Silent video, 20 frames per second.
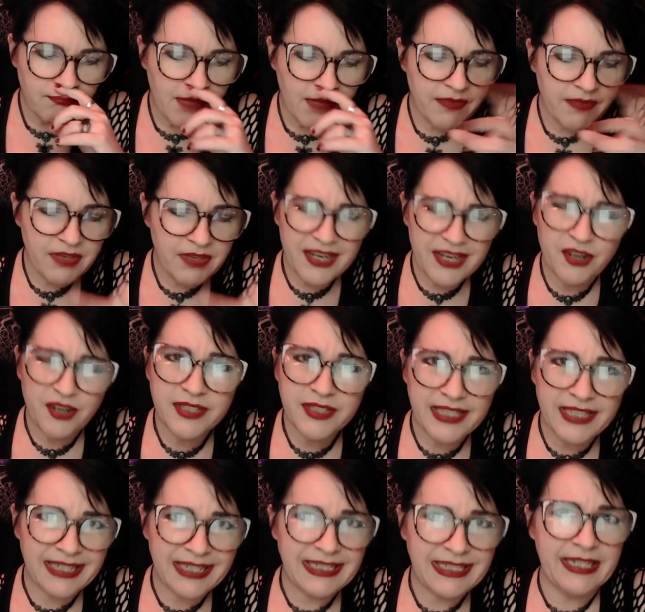The year is
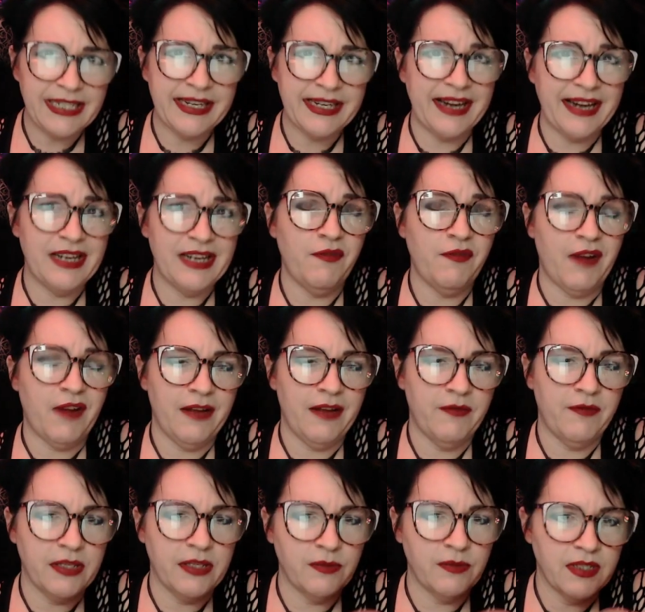1995.
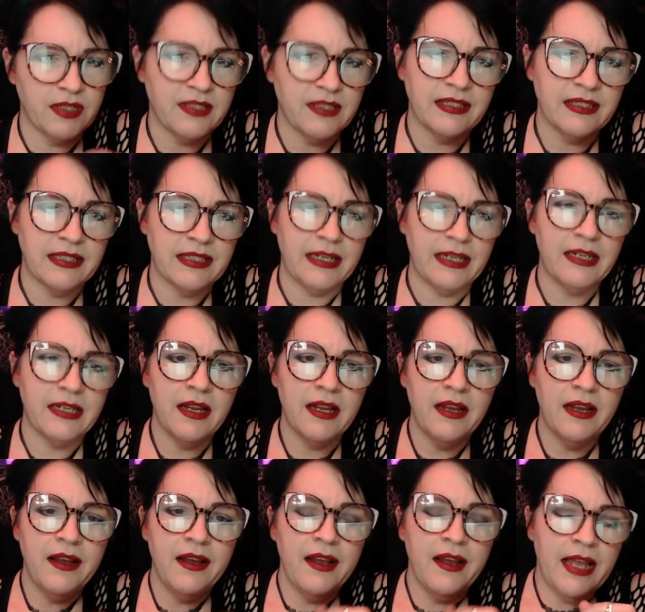That's when this is set.
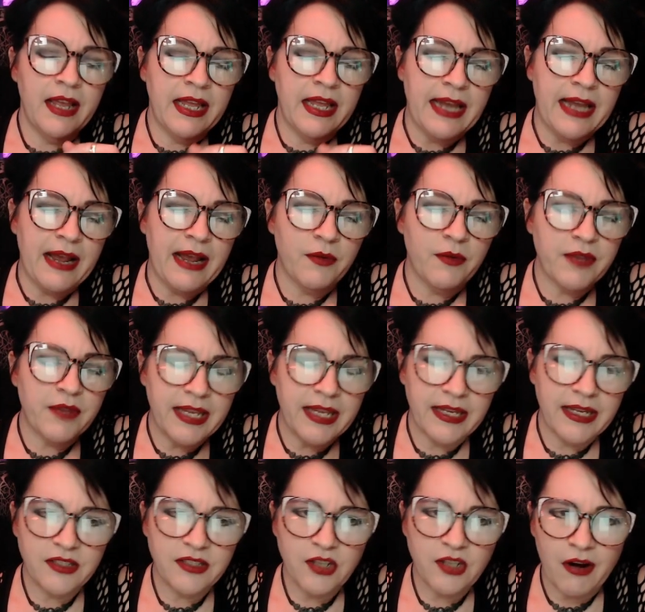Now the
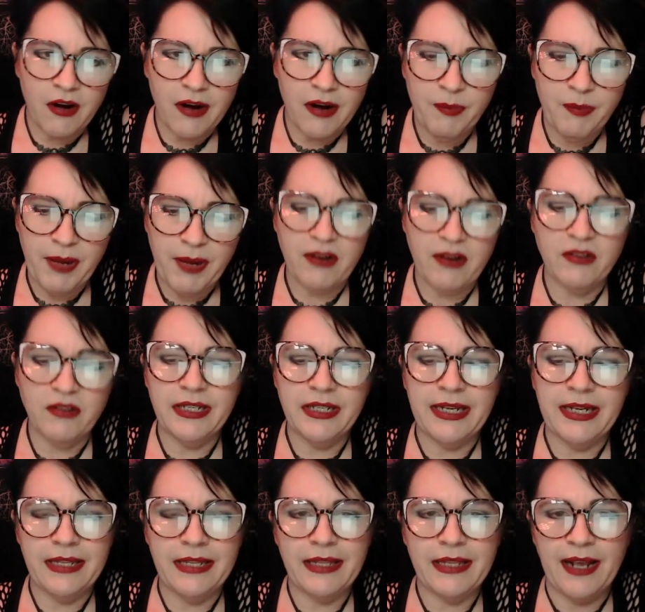kids are apparently
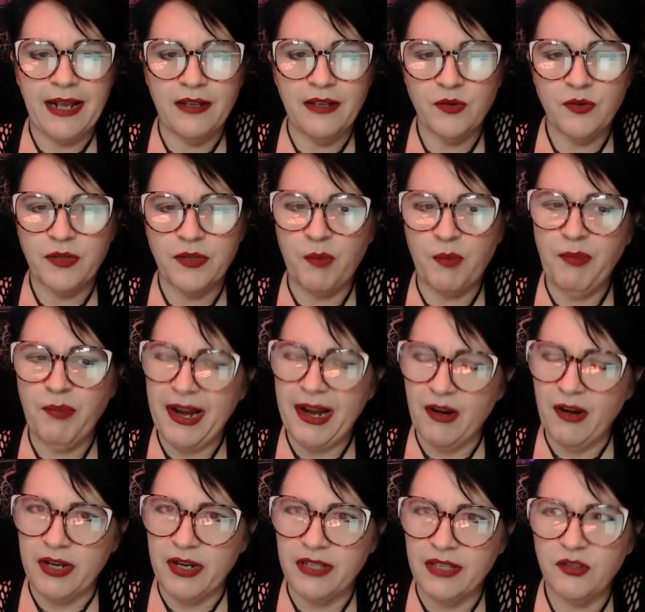in the house with their
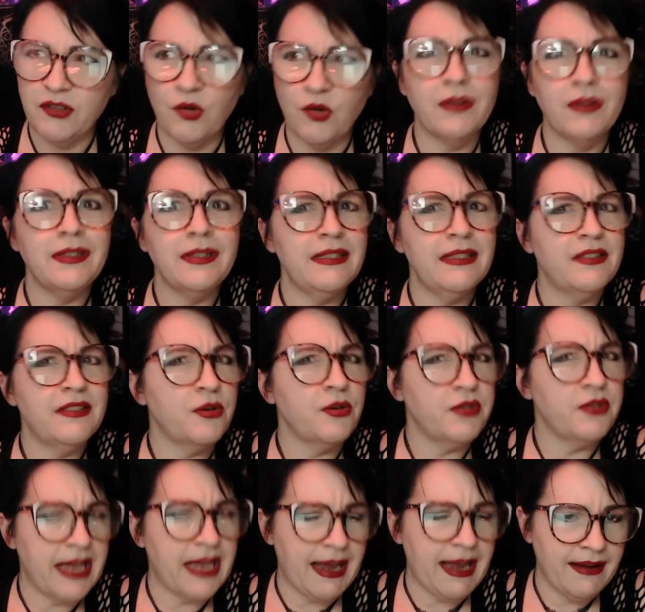parents, or at least their
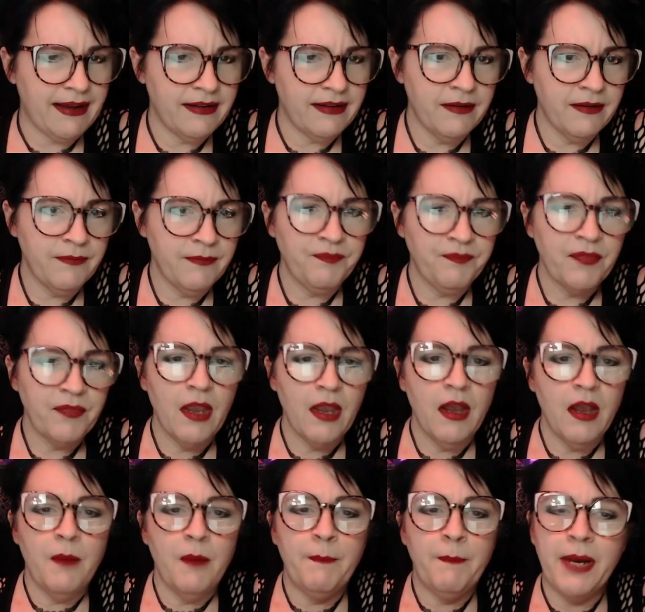dad.
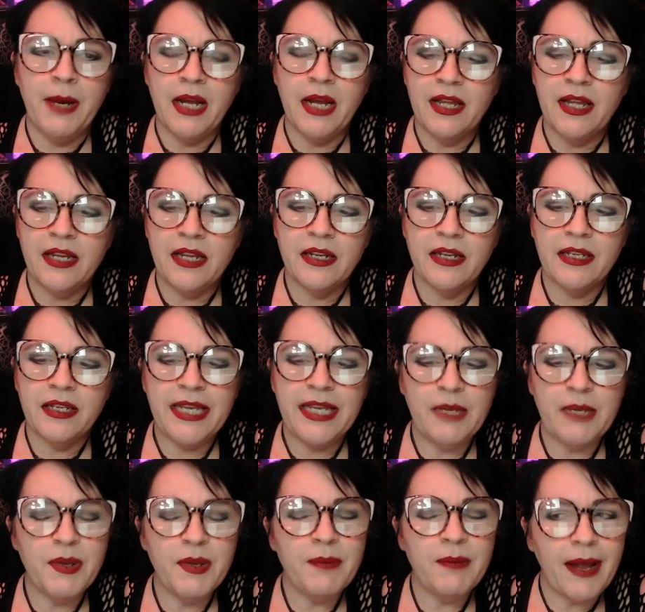But
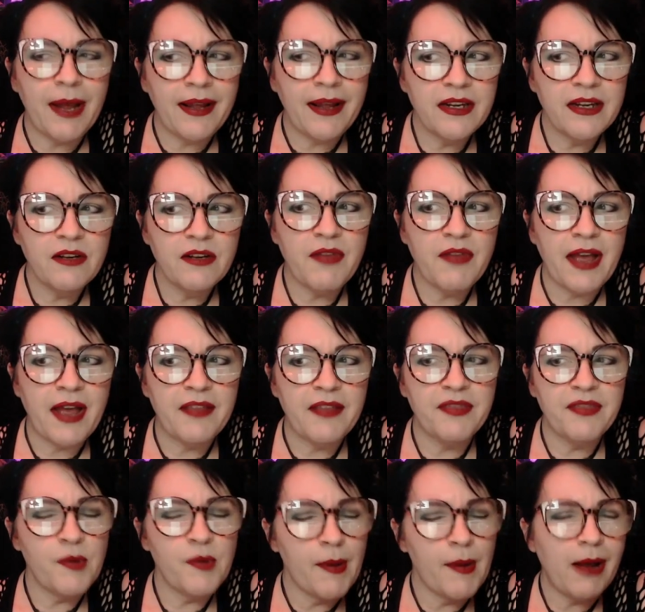keep in mind that
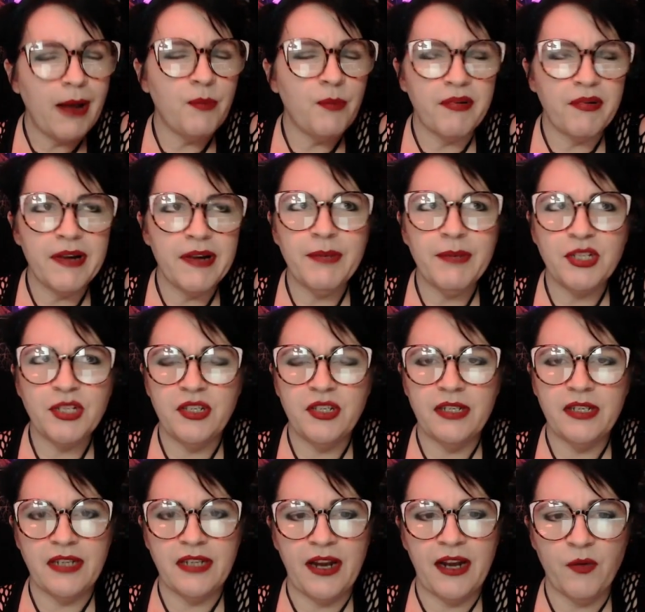throughout pretty much the
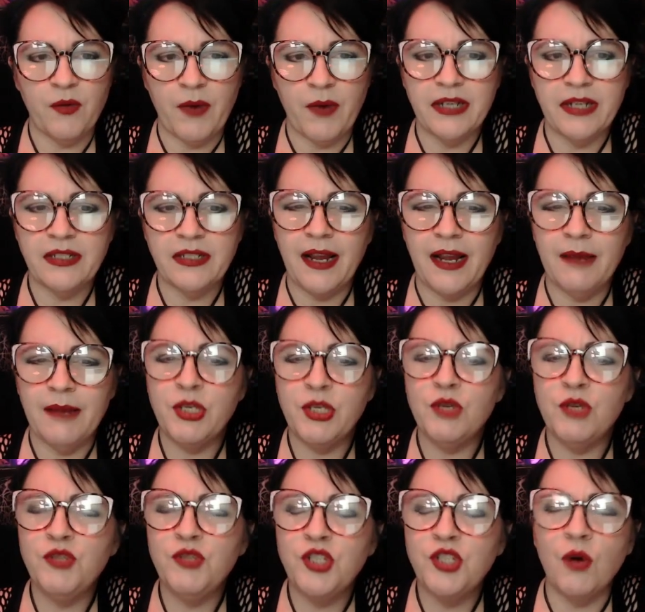entire running time,
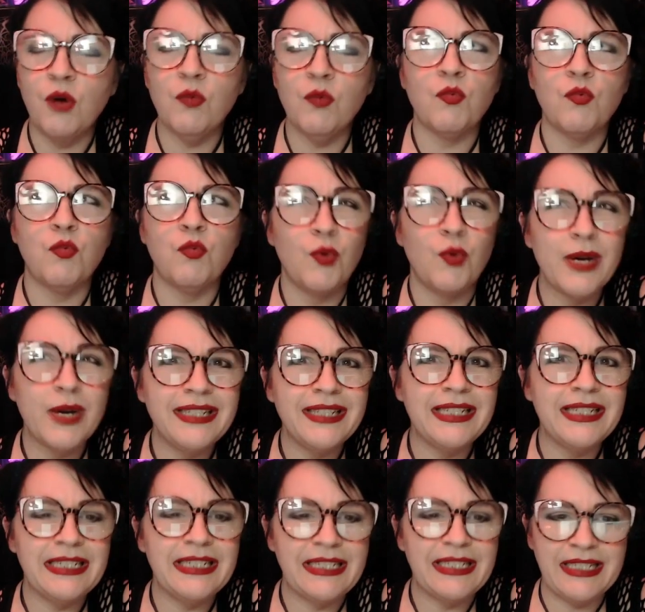you don't
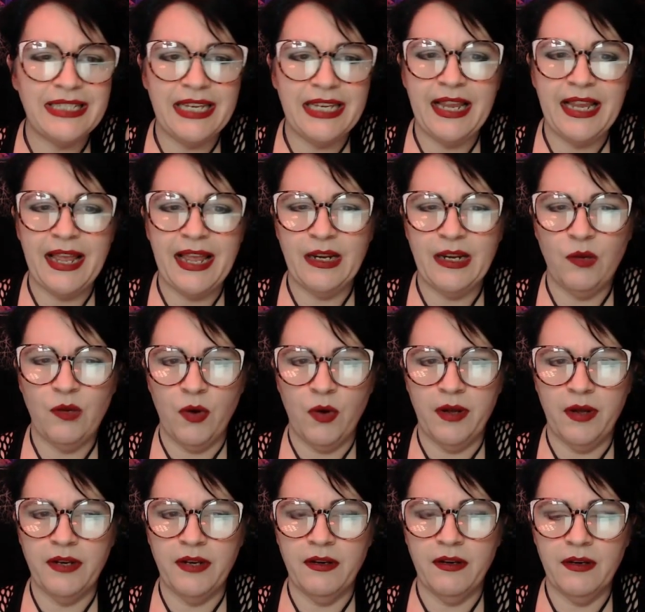really see
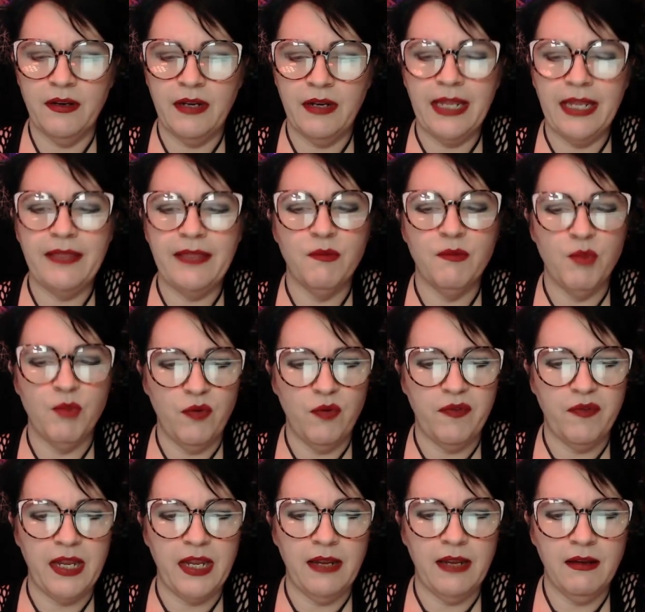anyone in the
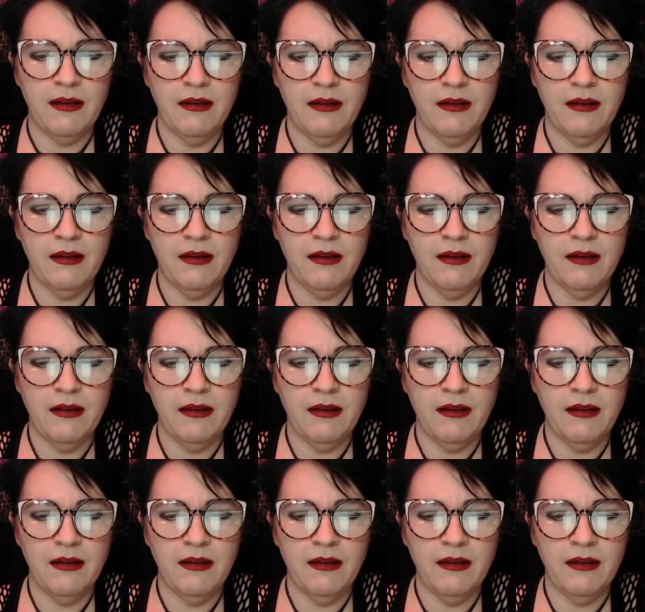movie